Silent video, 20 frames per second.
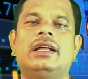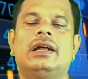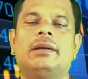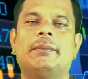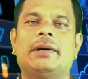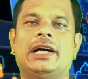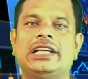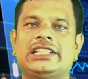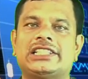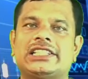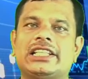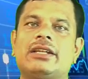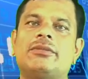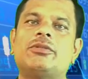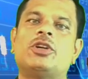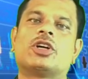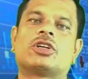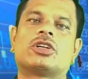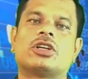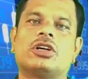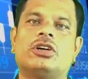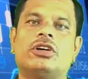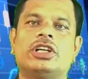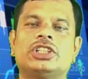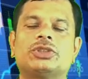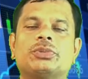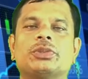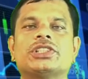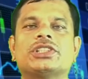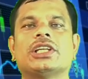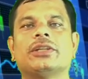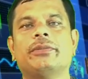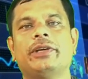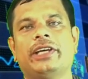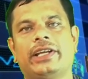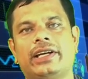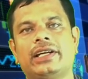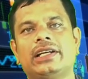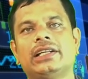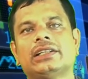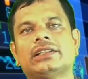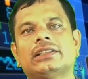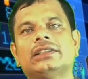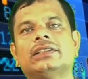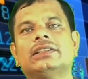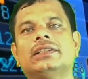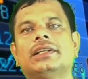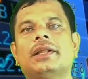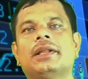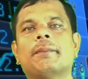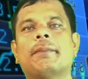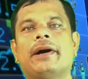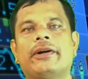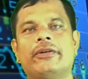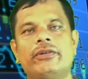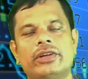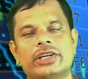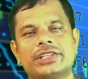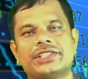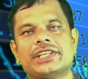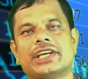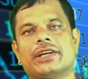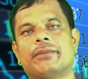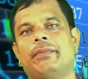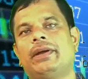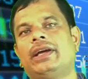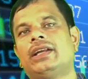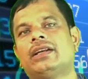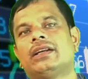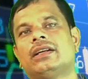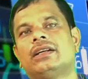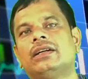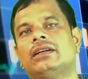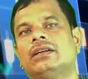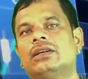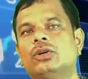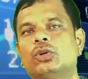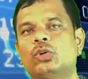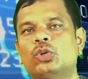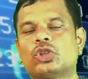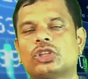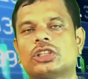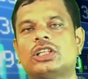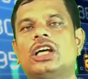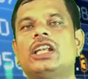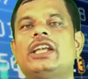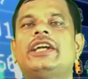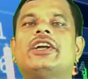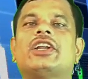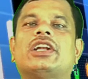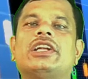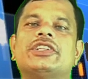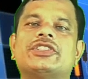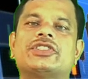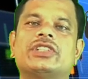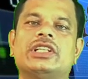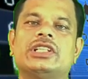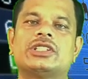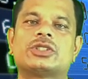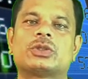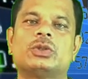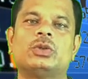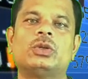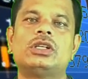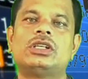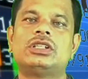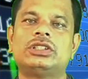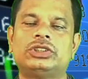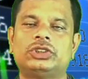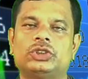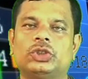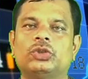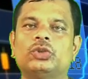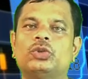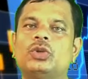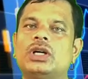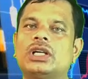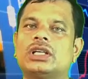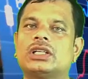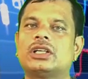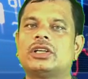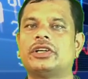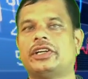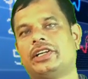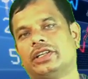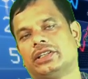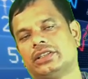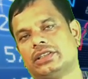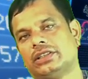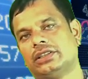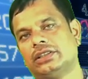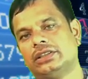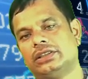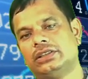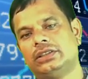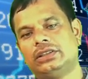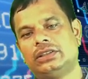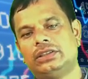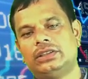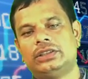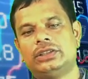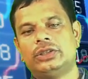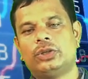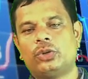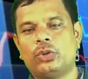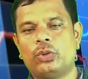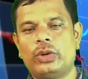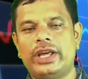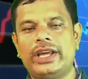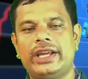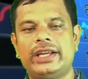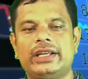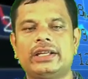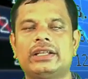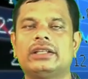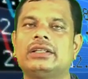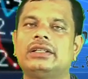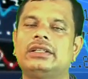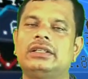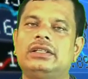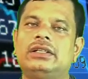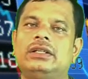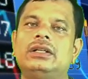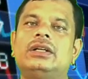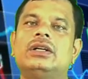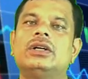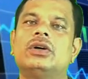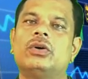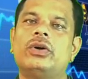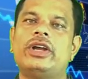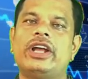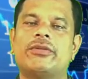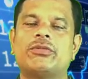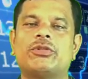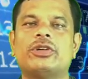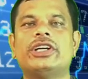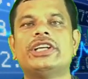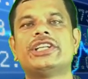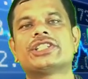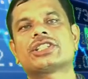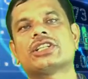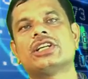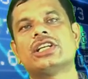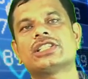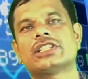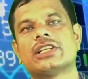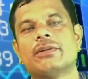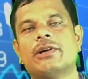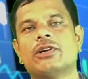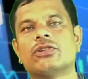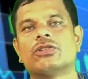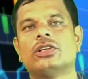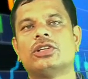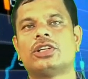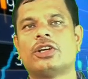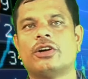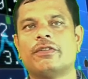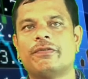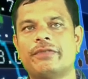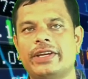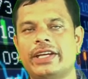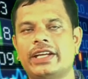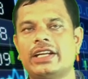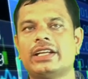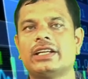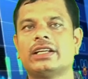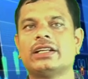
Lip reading: Myself Dr. Ganesh Prasad Behera, founder chairman, UTKAL International School, Chaudhar, Cuttack. Today we have to discuss about the topic.